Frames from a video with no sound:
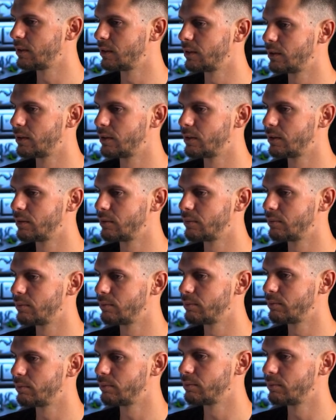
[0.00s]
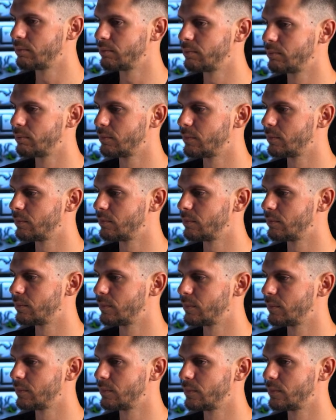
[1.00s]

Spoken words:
Nobody speaks.